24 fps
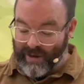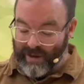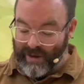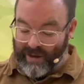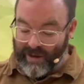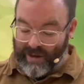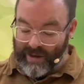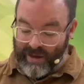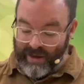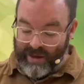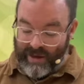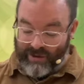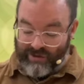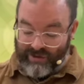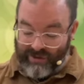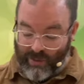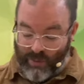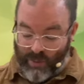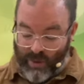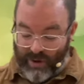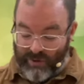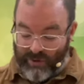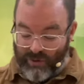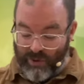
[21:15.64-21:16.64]
He is the
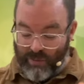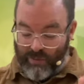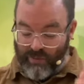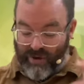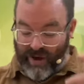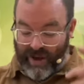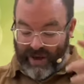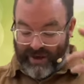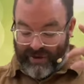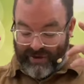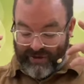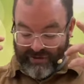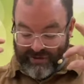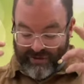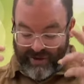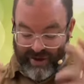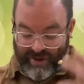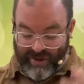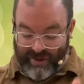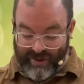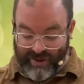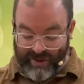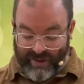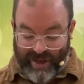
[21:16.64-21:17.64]
one who brings
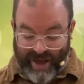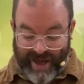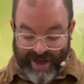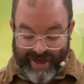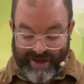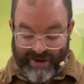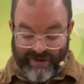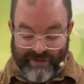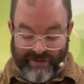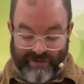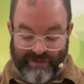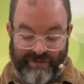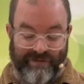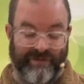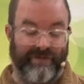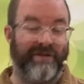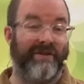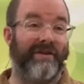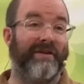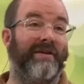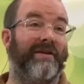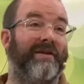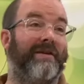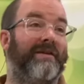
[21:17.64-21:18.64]
life
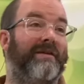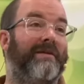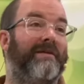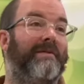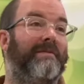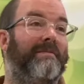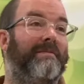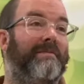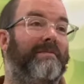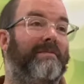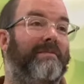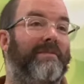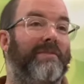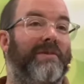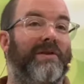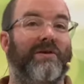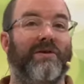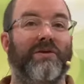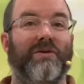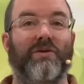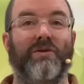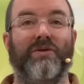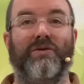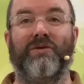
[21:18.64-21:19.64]

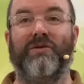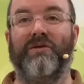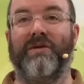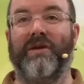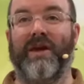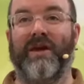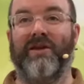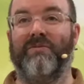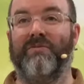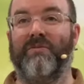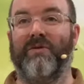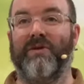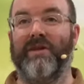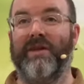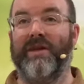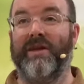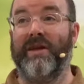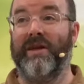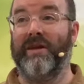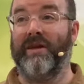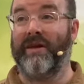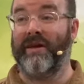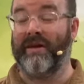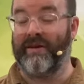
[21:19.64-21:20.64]
to those who desperately
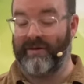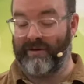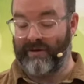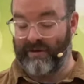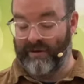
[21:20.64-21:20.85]
need it.